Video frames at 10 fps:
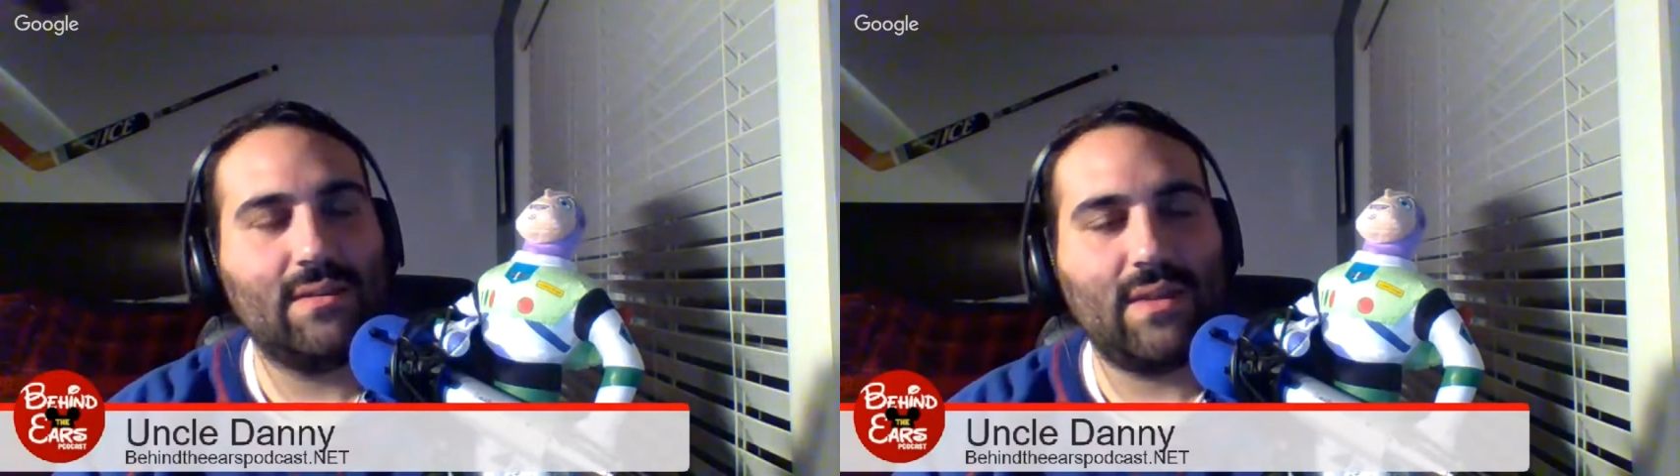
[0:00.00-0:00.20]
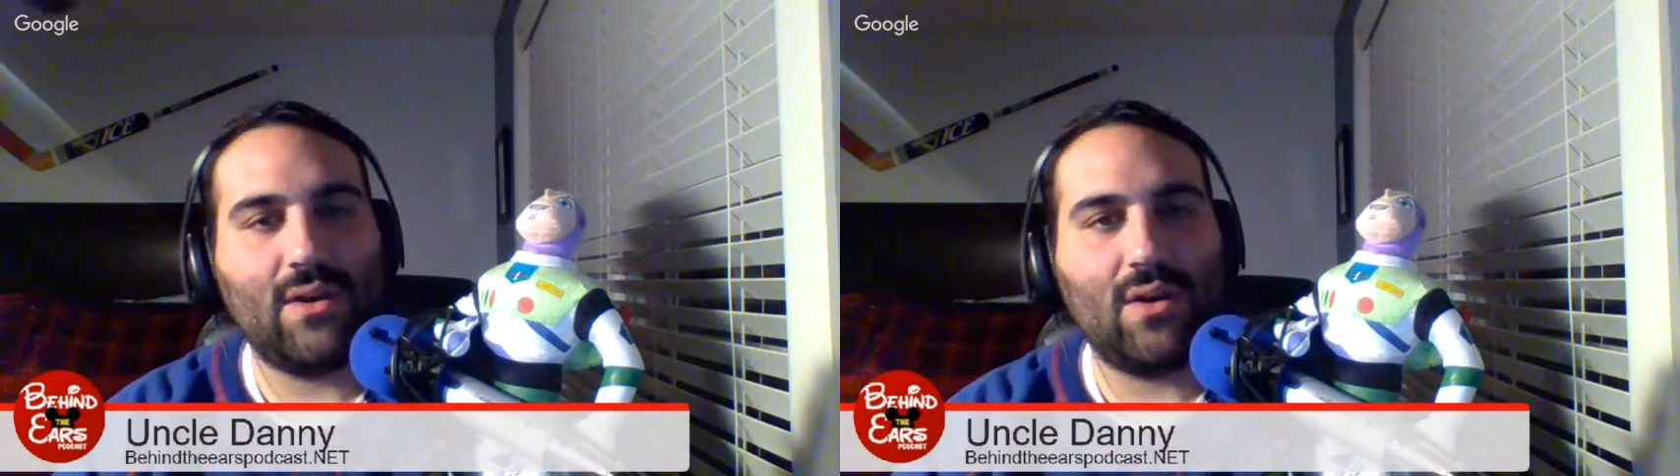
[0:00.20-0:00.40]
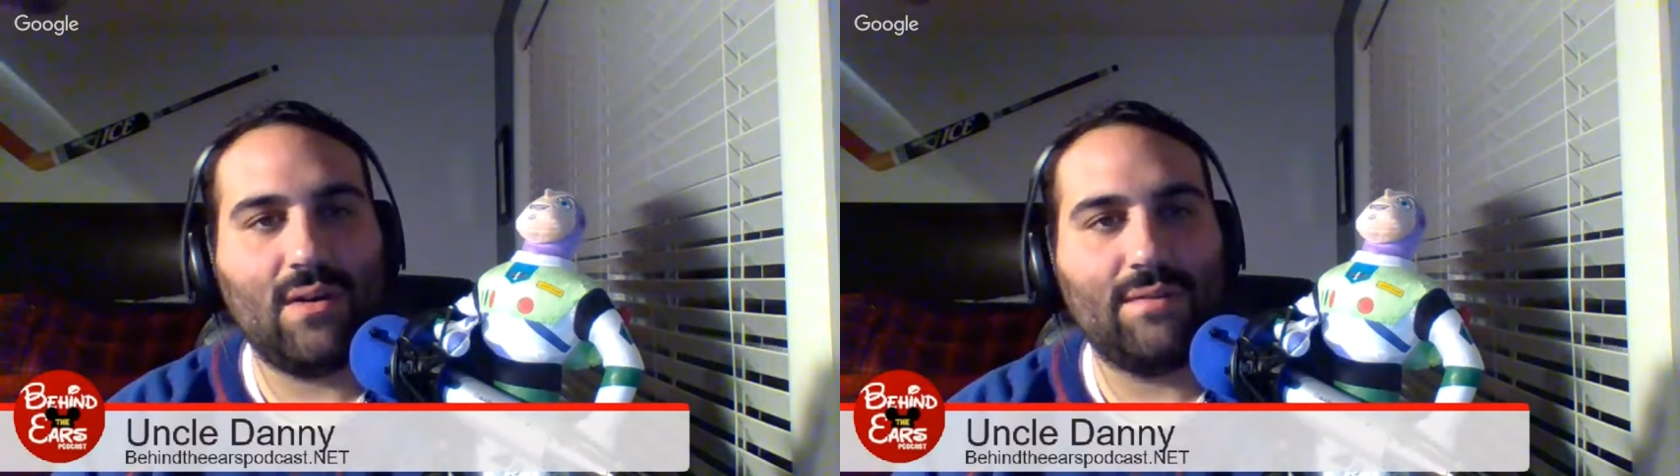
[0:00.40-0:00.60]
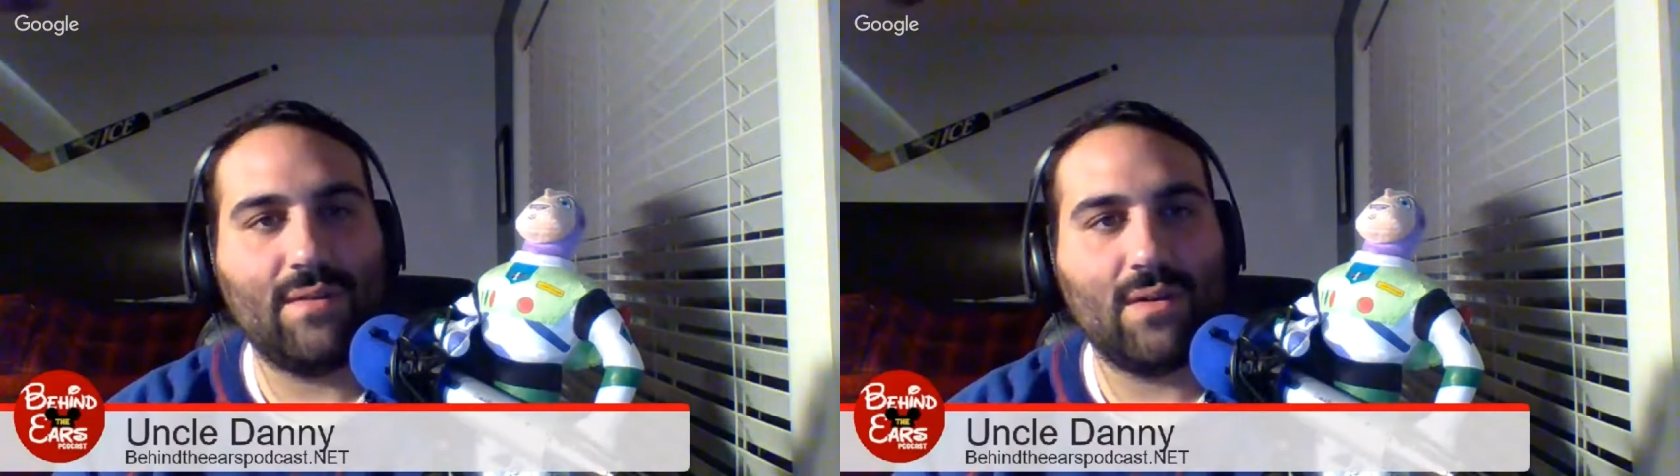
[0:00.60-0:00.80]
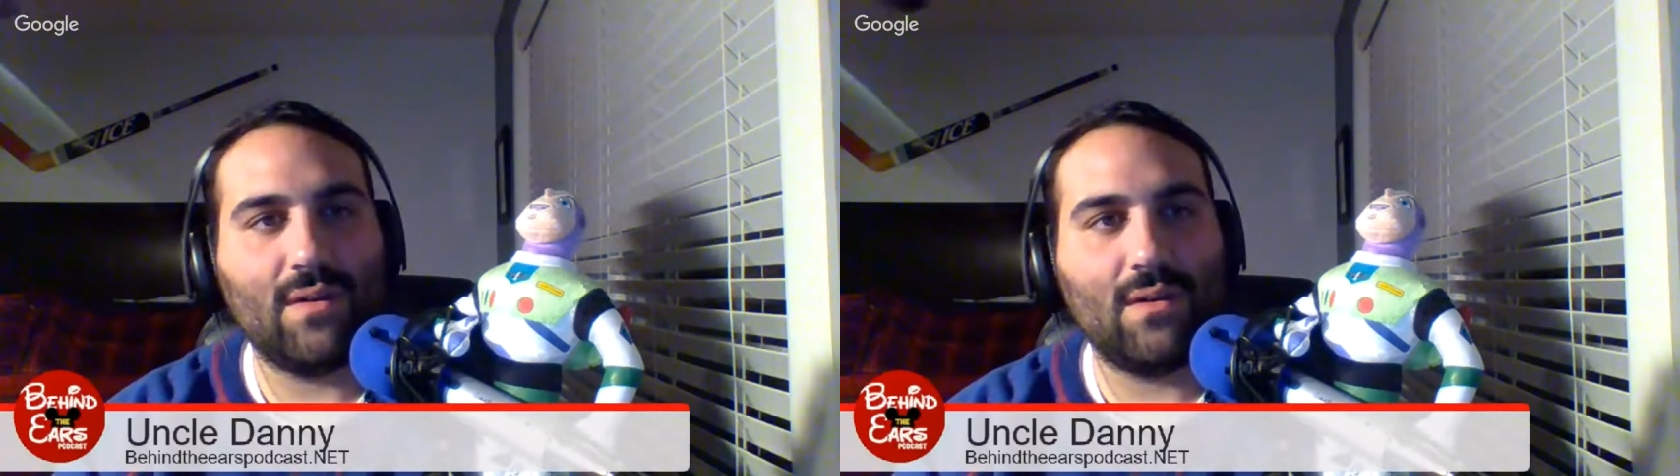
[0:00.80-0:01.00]
They
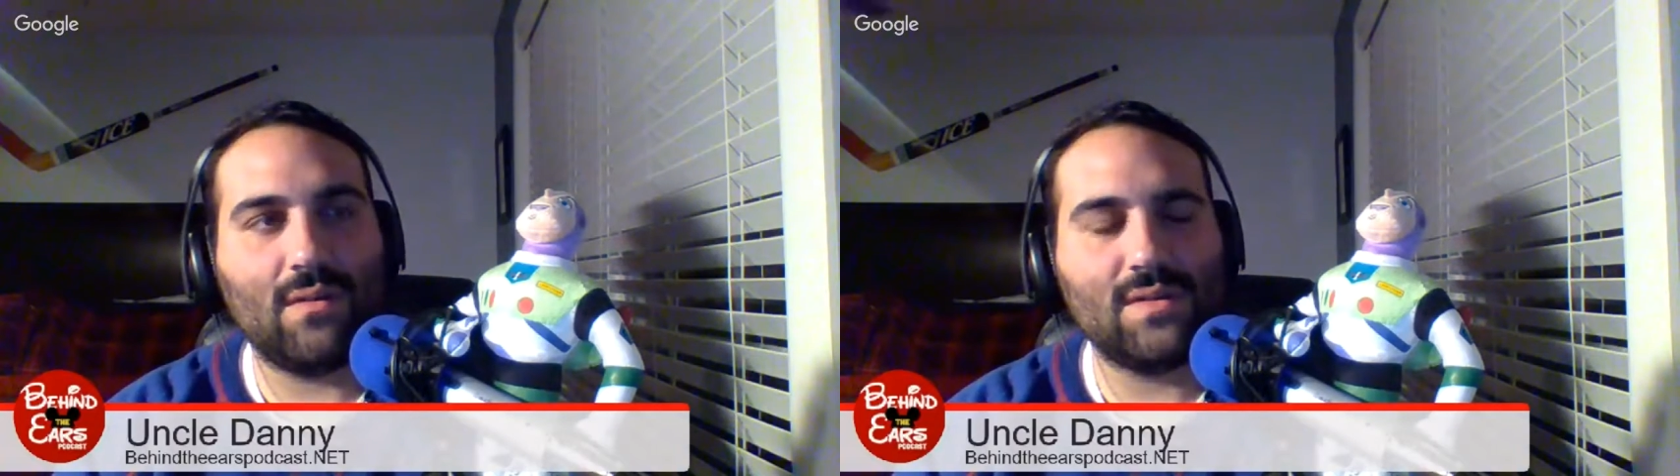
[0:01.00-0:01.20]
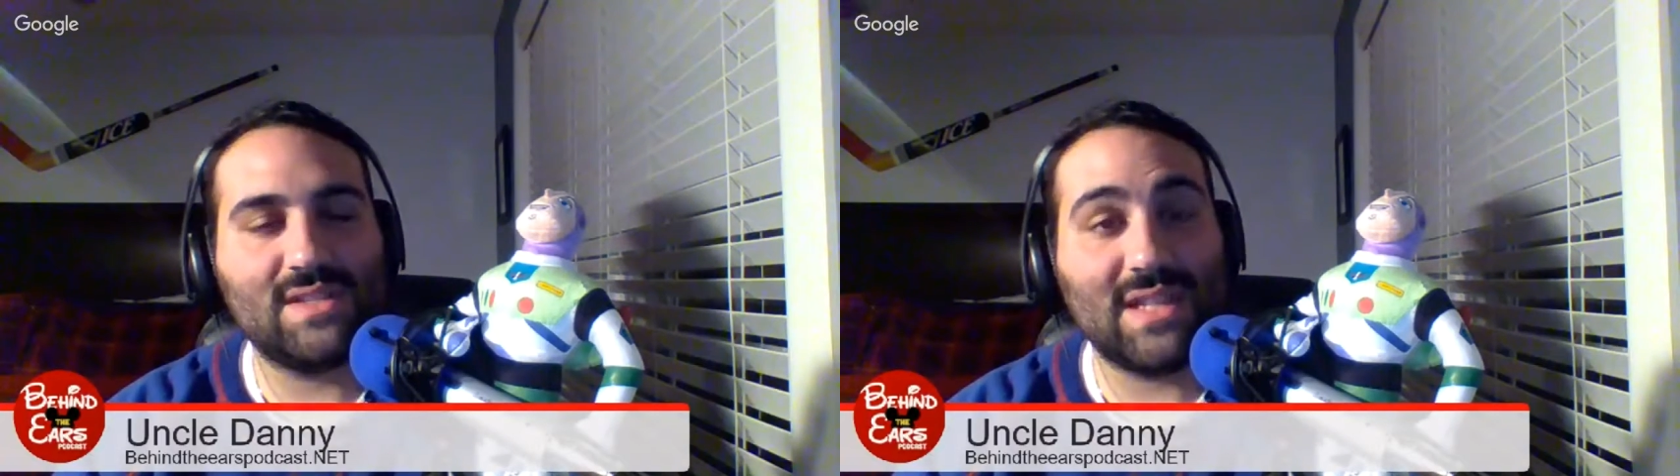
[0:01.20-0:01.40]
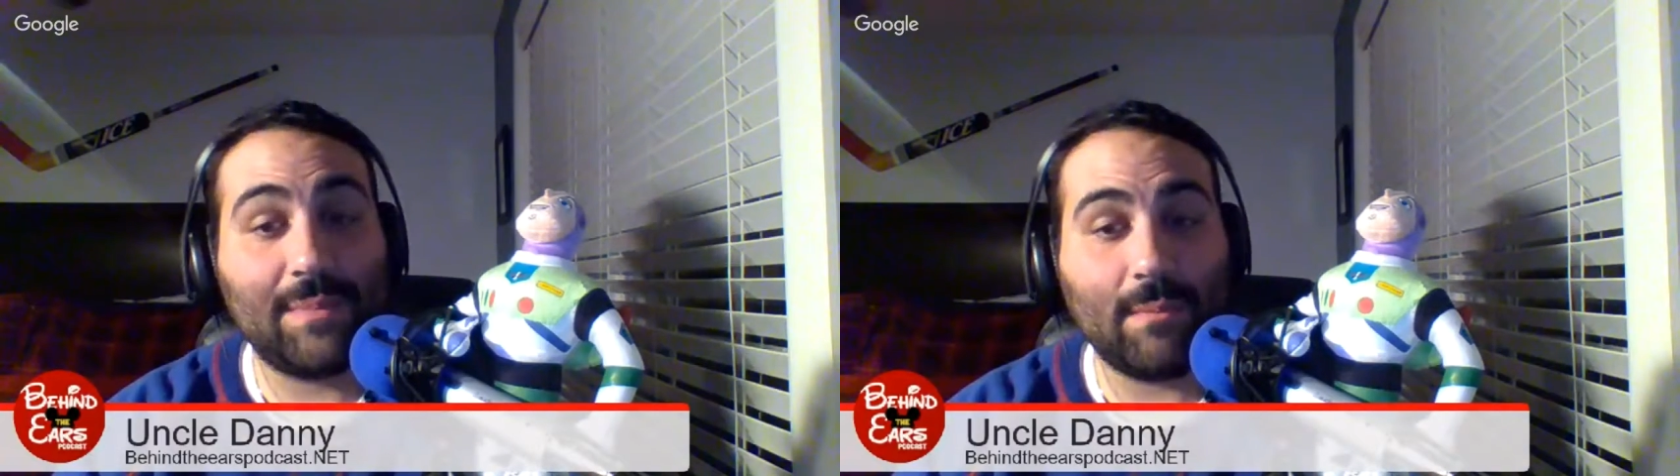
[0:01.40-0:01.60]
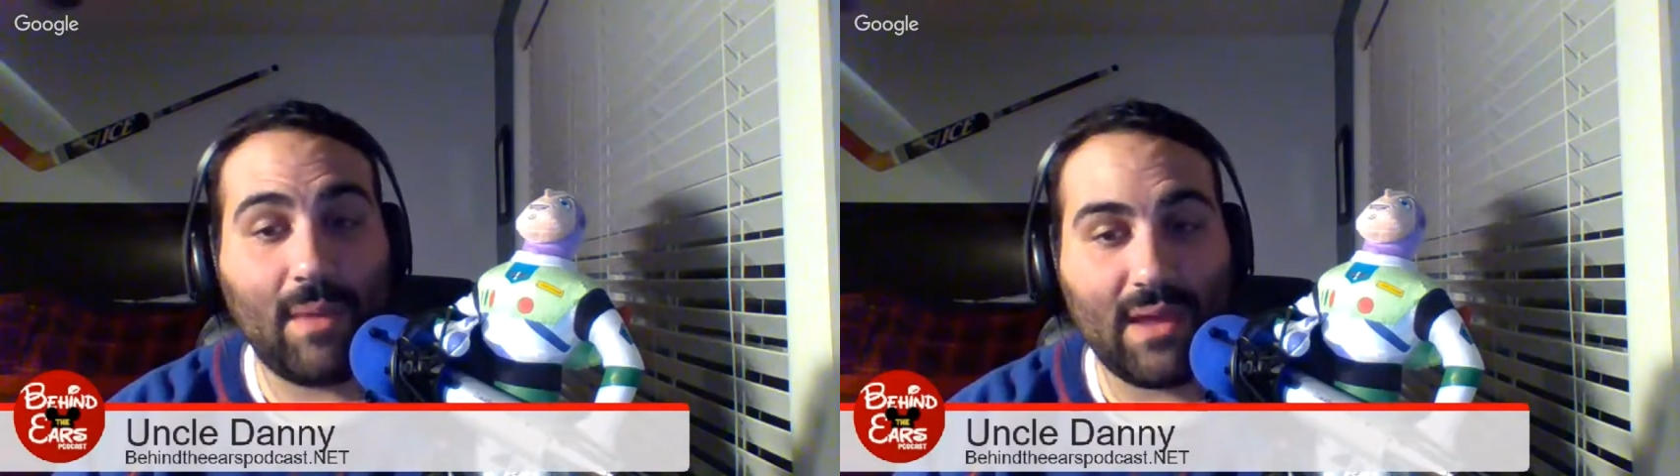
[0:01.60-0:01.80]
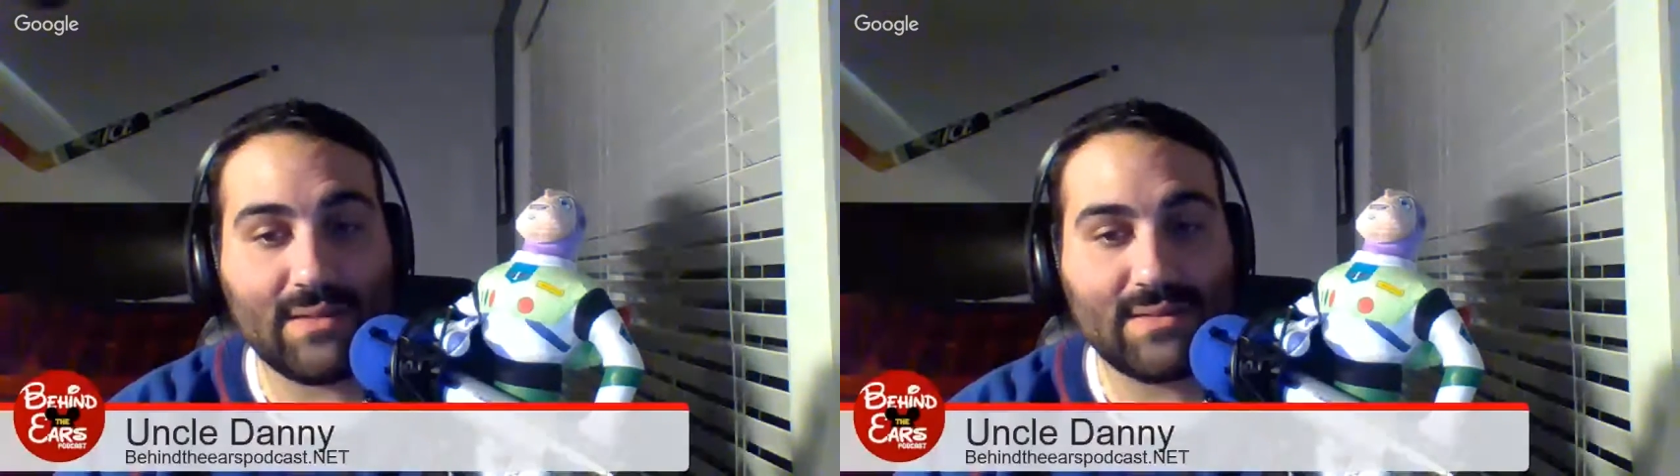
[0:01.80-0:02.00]
offer sleeping
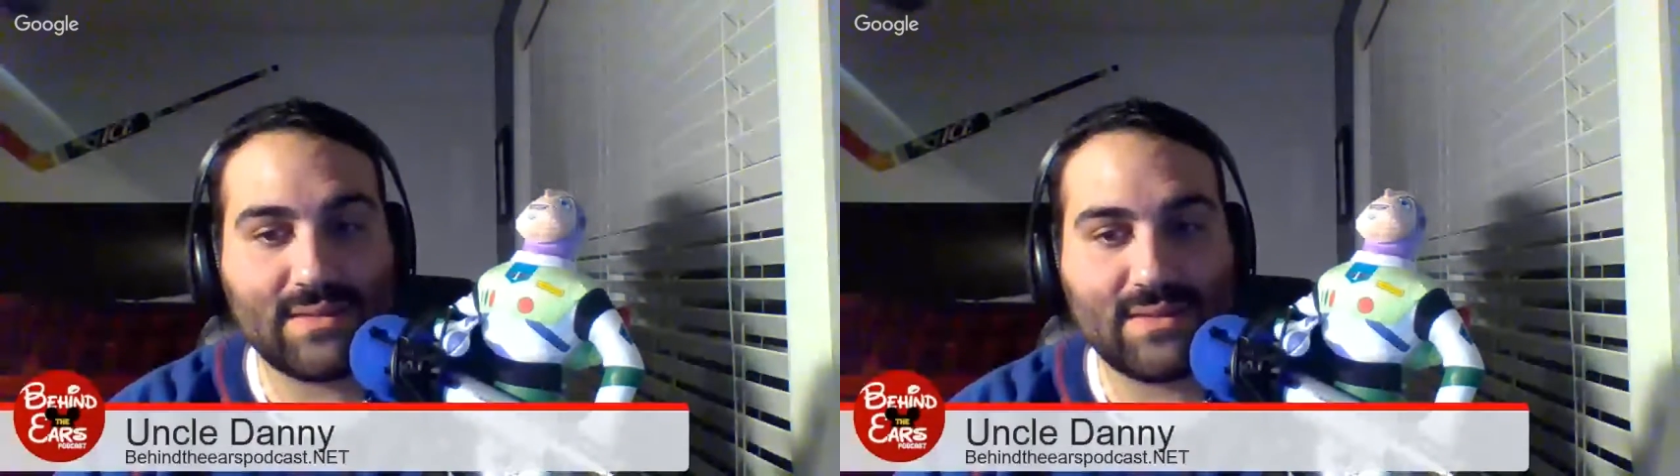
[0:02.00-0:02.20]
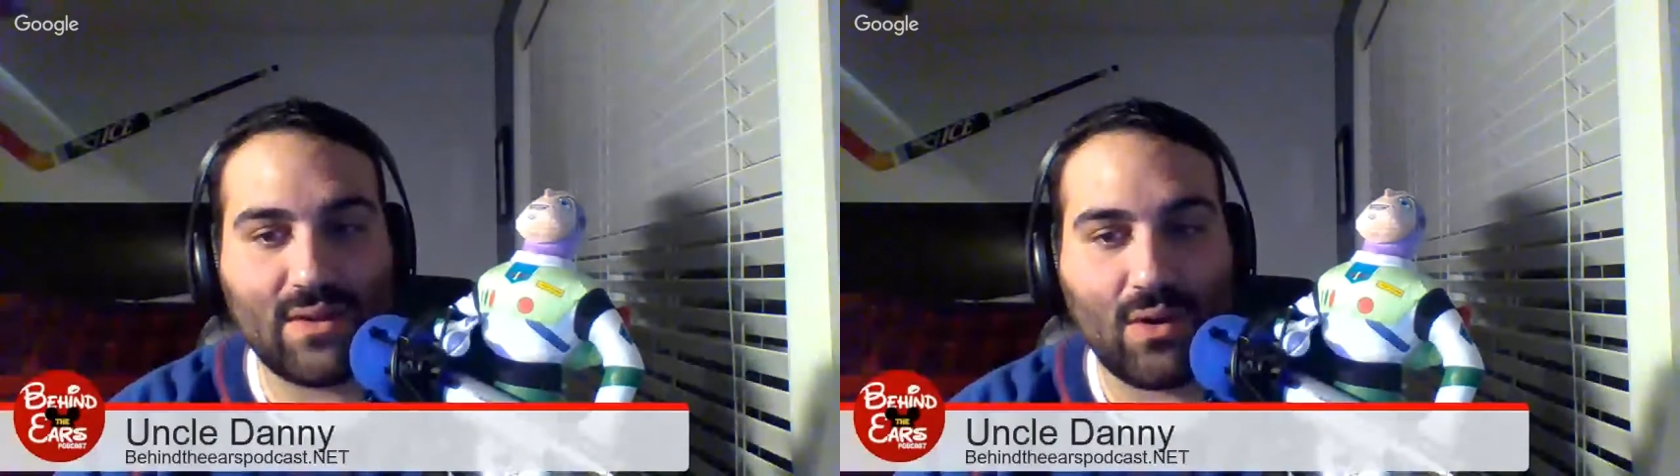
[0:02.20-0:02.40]
masks,